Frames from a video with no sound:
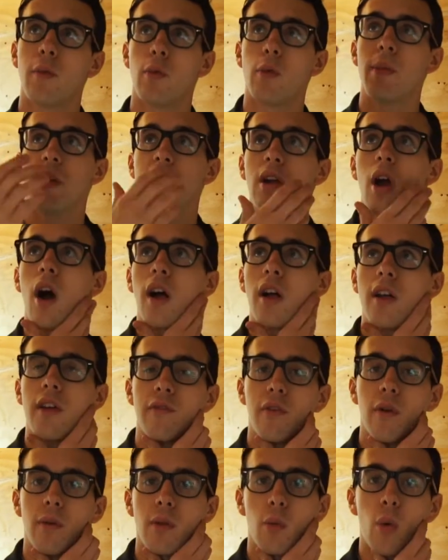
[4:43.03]
would be
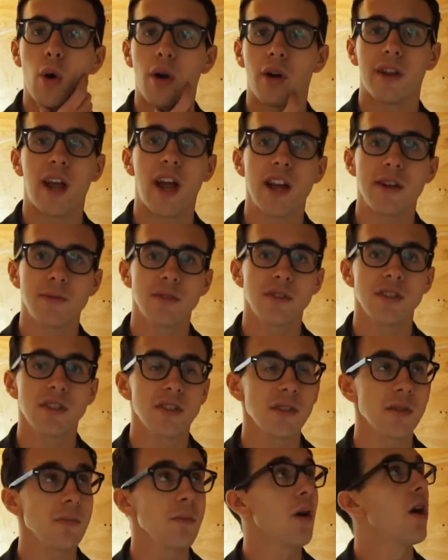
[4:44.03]
caught from the water catchment
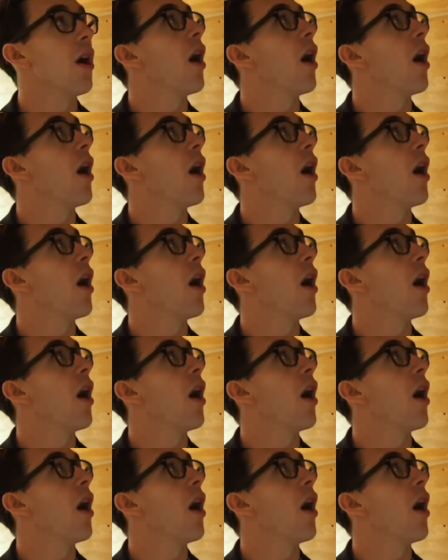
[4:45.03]
system